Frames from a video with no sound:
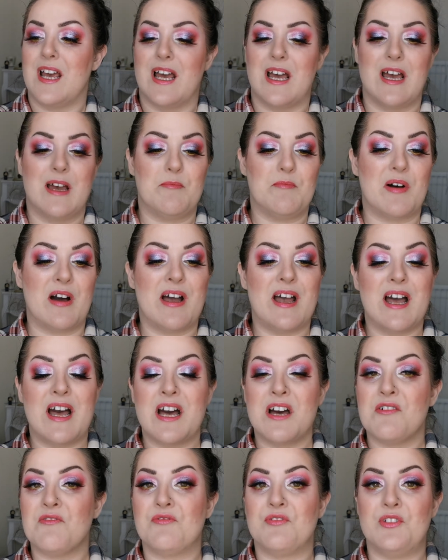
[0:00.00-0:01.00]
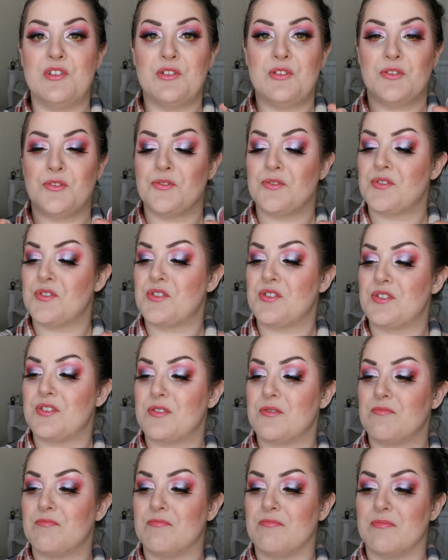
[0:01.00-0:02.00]
Um, I have
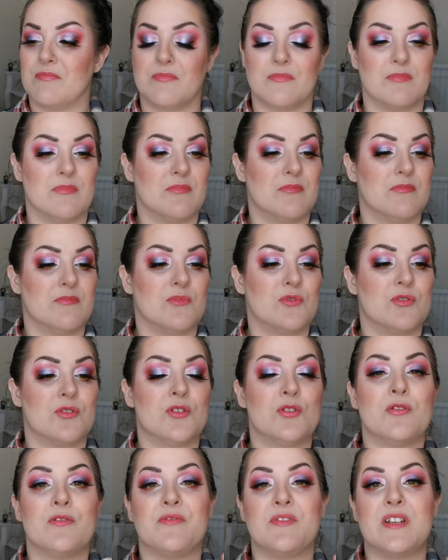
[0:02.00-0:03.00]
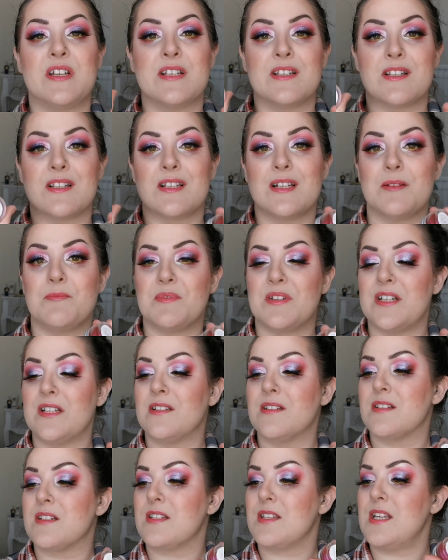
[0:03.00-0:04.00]
used two of these lip
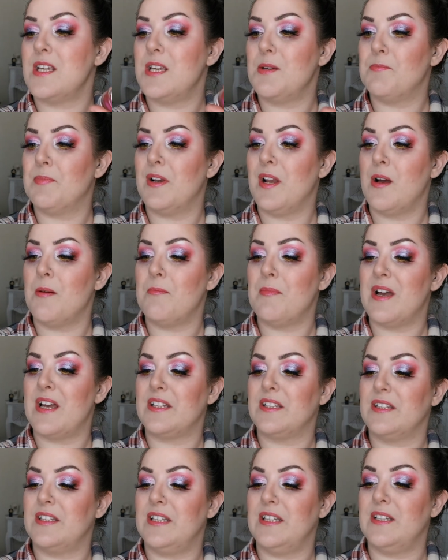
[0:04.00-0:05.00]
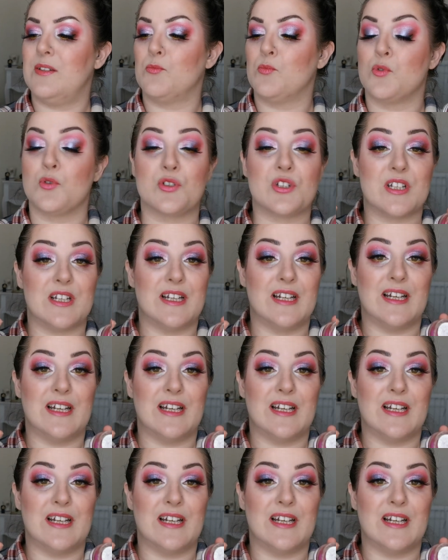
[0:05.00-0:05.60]
tints, the plum and the water